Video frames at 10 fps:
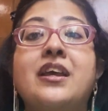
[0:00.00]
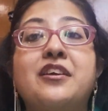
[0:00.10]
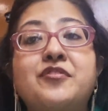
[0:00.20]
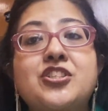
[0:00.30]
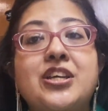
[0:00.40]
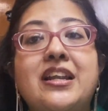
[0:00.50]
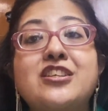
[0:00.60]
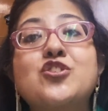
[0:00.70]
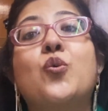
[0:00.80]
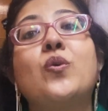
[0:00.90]
If the child
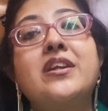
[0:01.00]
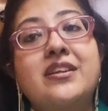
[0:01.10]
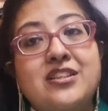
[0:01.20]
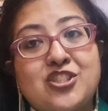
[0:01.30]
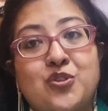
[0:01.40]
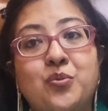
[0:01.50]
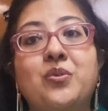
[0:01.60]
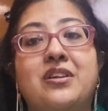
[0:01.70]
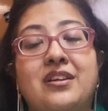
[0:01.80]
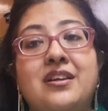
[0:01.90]
is scolded in
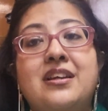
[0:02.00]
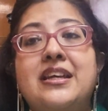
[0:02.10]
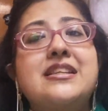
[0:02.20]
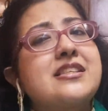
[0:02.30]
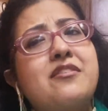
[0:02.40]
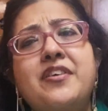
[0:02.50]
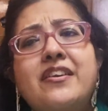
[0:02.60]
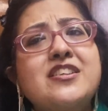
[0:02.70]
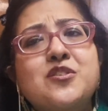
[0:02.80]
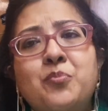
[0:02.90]
school, it's a
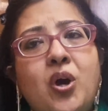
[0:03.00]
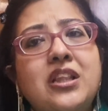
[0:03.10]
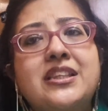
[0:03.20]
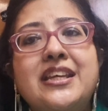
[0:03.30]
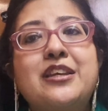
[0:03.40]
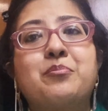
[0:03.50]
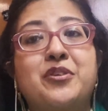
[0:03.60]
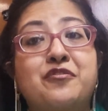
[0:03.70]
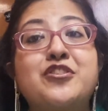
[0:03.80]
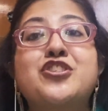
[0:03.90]
very small thing,
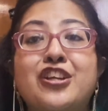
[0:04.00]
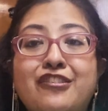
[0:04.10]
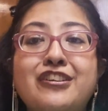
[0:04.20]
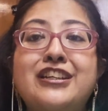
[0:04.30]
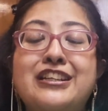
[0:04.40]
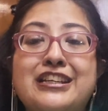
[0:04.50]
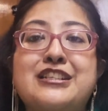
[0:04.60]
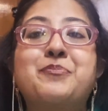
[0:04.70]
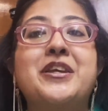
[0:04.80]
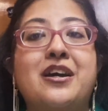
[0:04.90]
but for children,
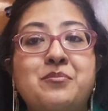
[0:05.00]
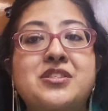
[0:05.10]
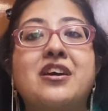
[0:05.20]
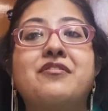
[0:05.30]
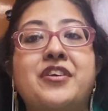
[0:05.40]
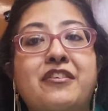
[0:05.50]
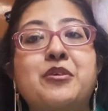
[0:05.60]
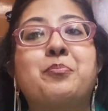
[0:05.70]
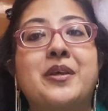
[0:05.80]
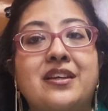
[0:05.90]
it becomes a
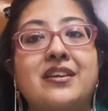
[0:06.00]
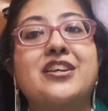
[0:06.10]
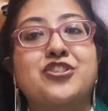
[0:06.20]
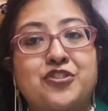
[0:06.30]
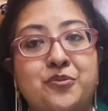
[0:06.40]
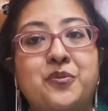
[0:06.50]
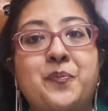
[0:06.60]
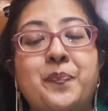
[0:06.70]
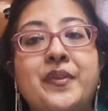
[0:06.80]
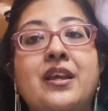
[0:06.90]
very big issue.
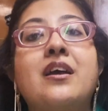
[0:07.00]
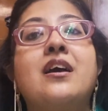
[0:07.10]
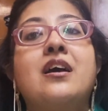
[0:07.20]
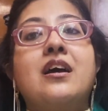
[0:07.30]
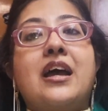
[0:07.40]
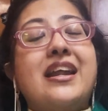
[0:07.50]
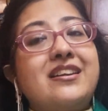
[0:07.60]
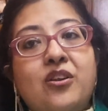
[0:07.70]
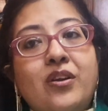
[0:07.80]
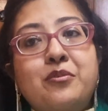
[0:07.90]

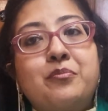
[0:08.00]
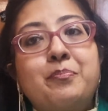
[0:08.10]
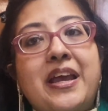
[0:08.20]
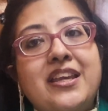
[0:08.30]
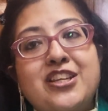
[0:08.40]
And not by